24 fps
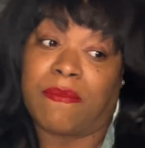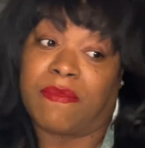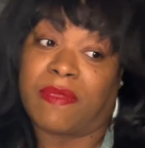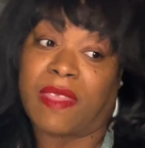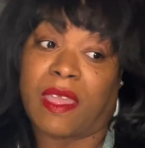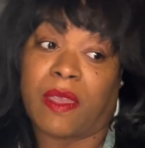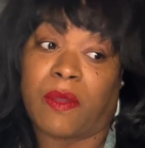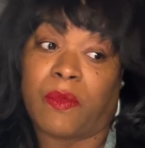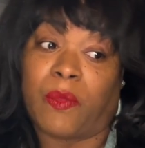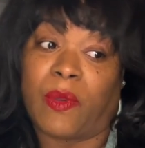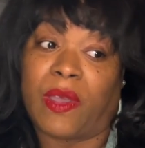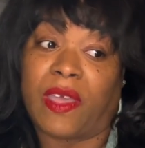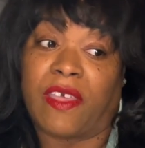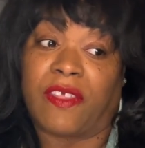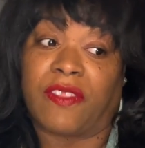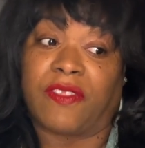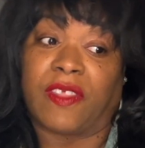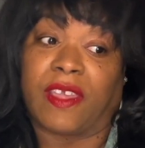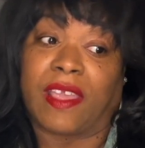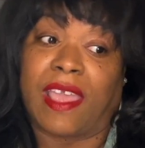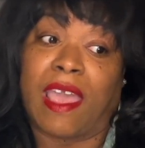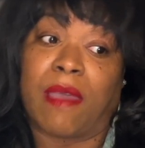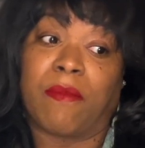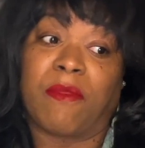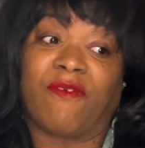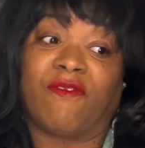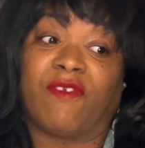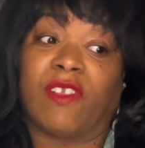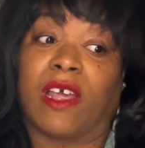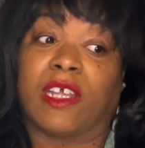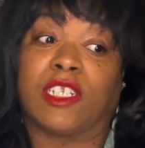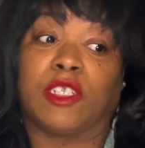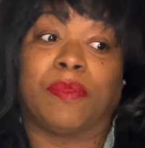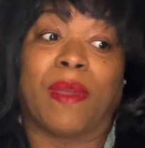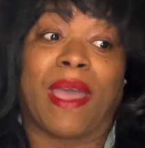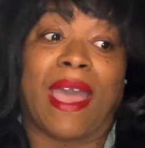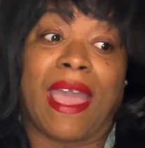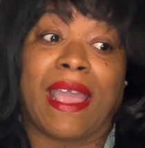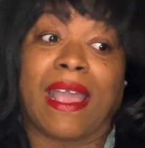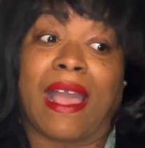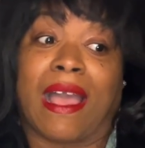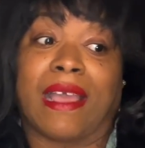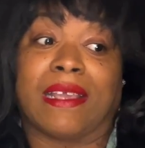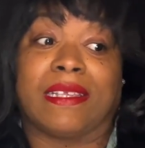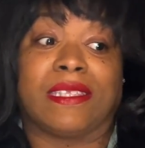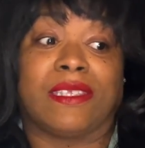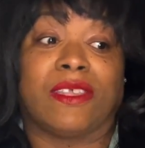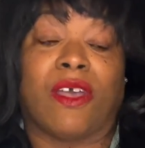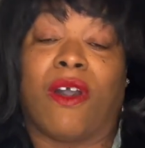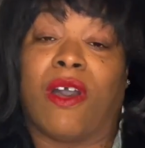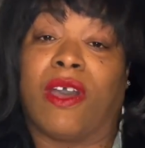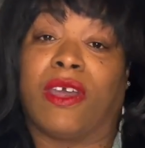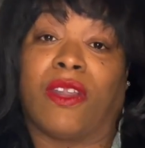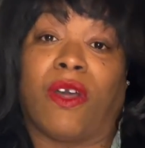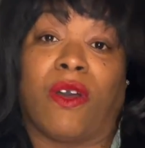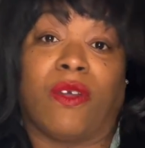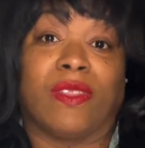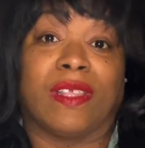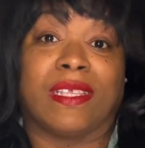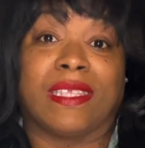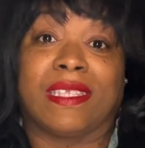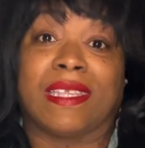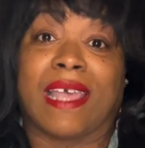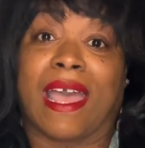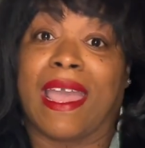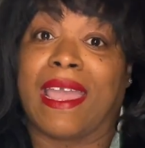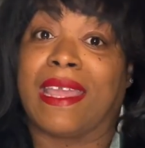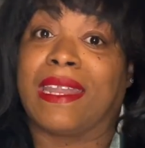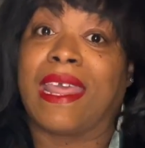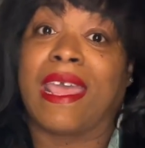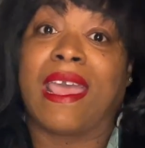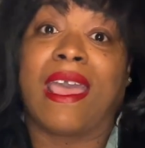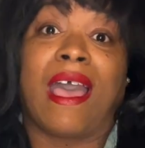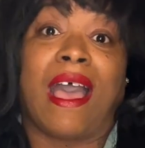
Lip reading: thing with the camouflage bag. I saw it on the site.